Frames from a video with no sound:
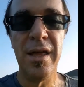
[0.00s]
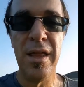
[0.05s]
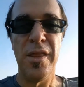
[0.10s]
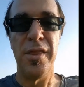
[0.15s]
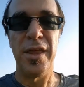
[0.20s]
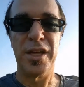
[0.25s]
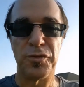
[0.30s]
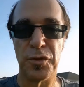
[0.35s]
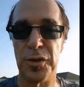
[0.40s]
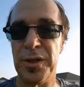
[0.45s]

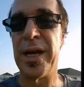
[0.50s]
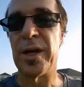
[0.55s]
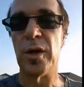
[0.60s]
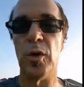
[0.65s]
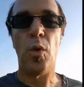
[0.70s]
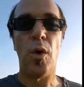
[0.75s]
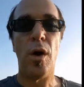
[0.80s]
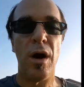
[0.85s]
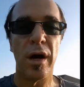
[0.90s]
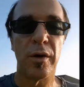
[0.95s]
thanks for taking
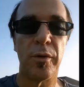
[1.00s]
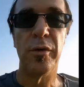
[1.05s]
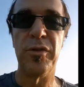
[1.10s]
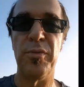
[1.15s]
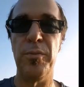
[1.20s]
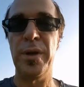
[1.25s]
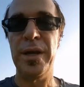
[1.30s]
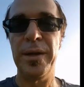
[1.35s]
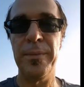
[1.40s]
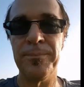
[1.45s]
a walk
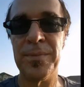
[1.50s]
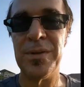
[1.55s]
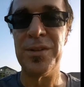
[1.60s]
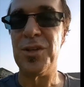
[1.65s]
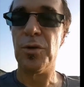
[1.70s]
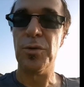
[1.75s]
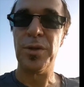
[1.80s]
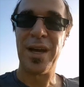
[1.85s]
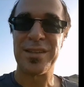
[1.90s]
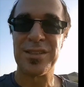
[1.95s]
with me.
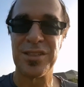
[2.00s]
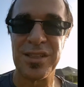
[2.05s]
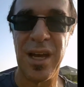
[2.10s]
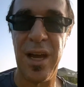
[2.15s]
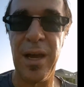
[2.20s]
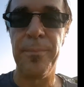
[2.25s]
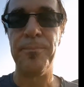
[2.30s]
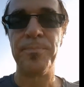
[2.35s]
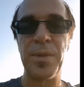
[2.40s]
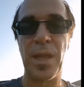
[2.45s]
Until next
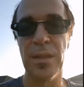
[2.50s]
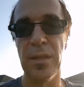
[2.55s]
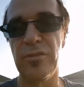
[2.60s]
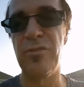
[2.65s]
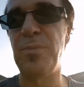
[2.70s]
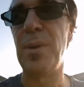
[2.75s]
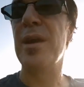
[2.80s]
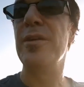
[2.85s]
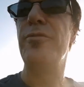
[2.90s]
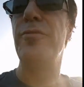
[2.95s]
time,
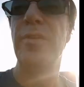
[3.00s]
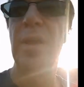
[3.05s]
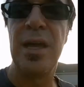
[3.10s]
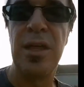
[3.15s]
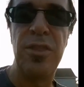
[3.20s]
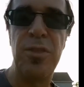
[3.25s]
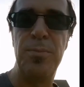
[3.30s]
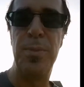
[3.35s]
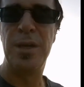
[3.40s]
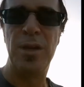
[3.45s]
live by
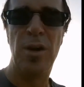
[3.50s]
faith, be